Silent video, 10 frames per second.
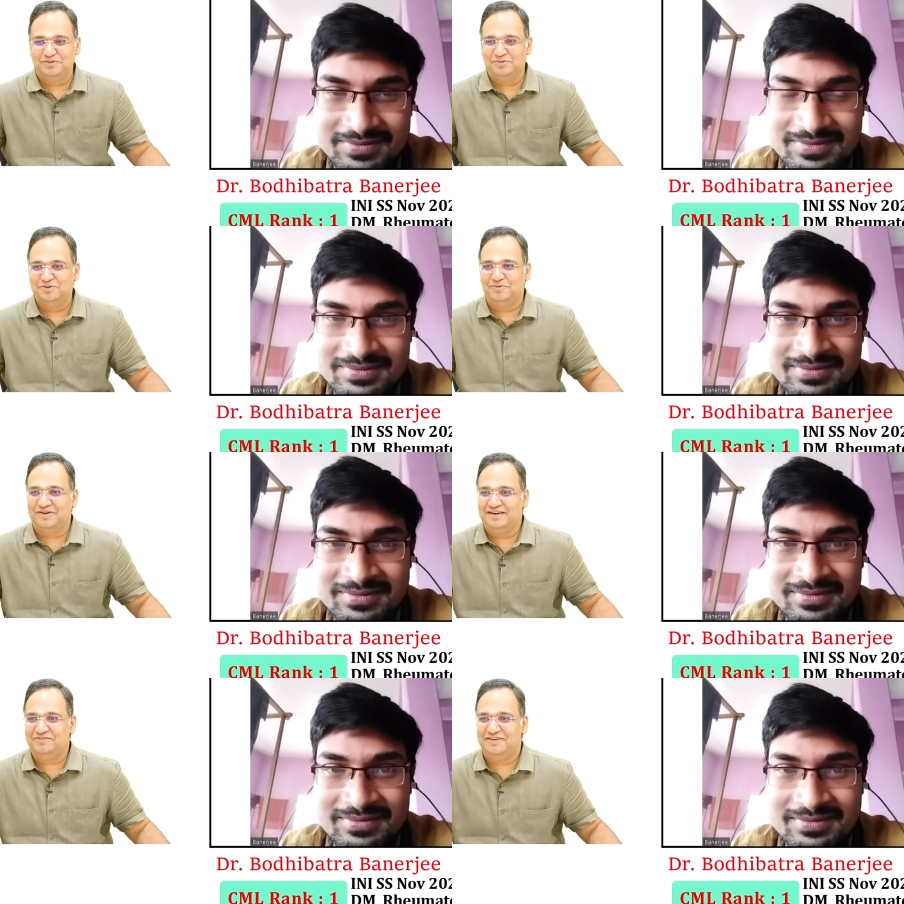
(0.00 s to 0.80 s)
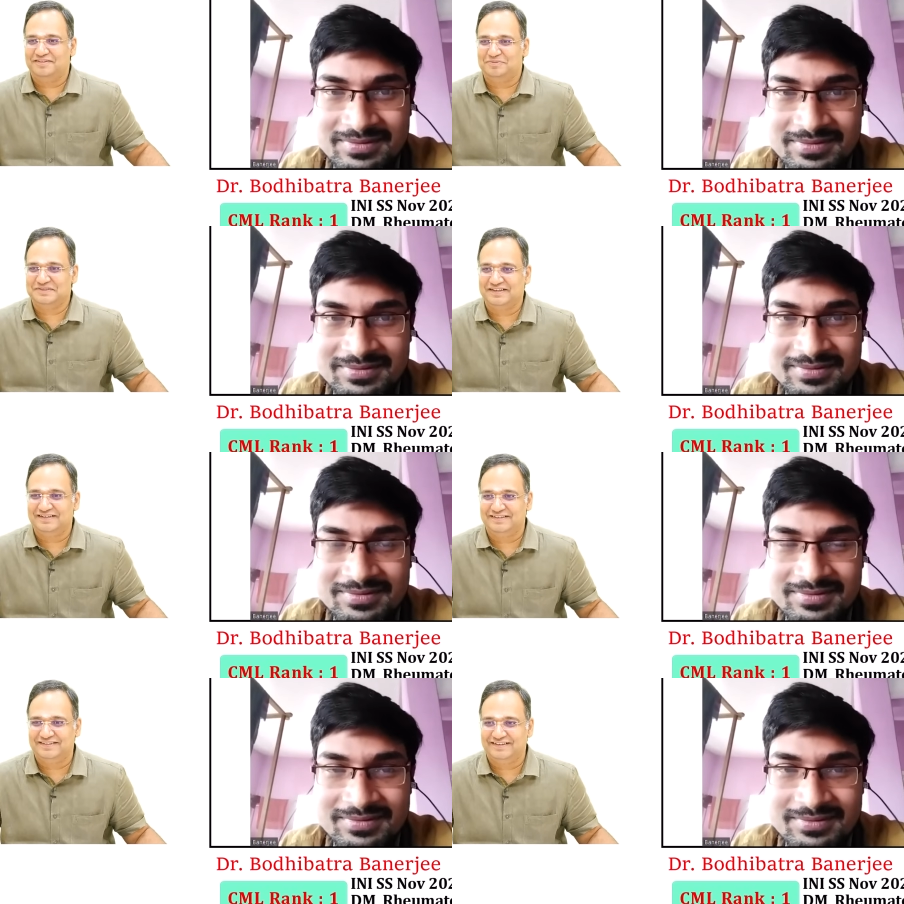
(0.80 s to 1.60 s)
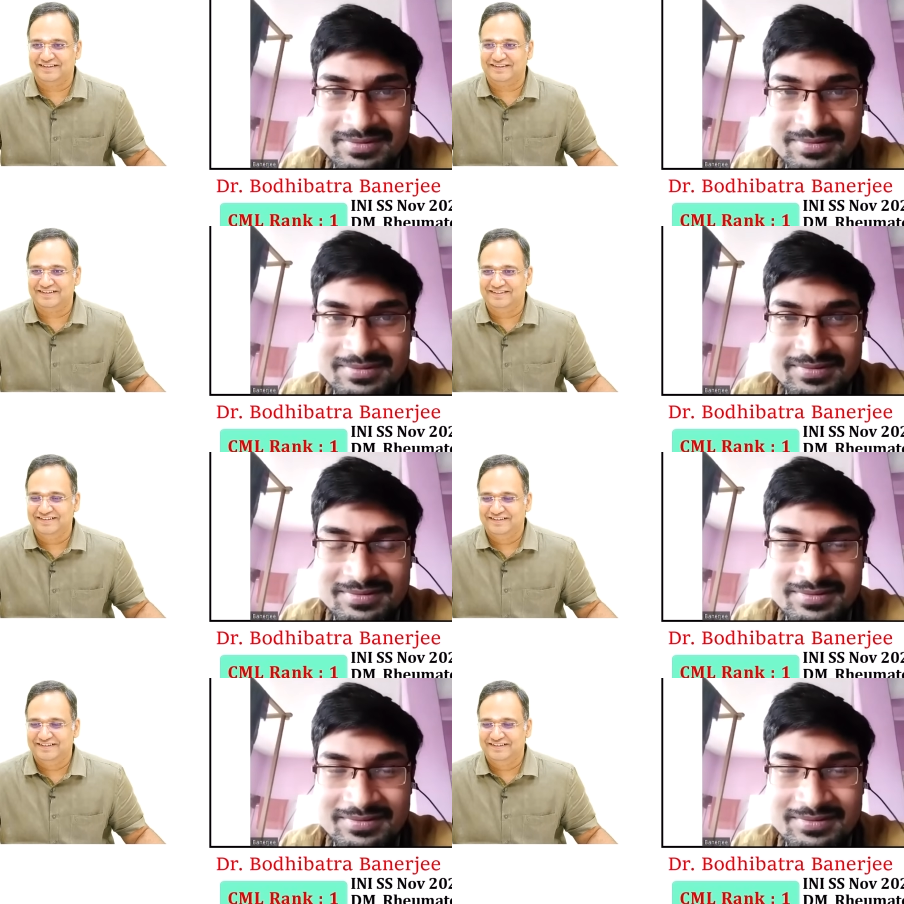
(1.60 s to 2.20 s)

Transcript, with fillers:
Speaker 1: you will do wonder for the specialty and uh,